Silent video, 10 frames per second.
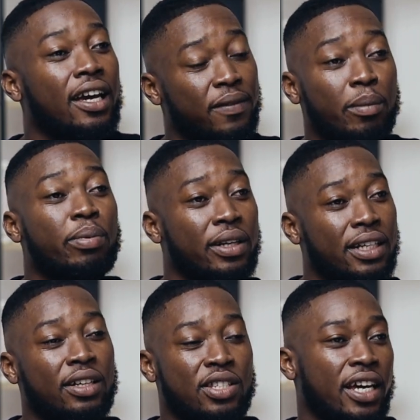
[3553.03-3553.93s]
if I put
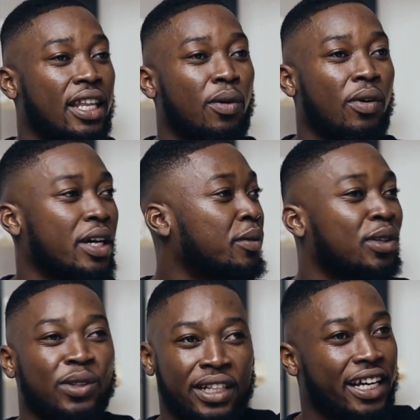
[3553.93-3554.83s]
it together, well, it
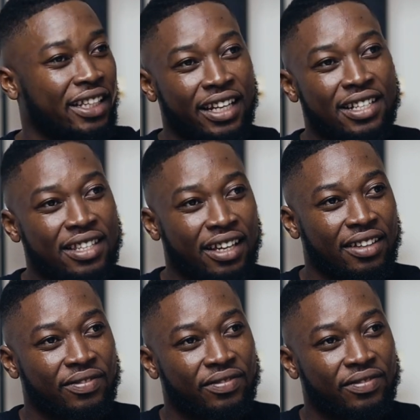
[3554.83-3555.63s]
won't look like the next thing.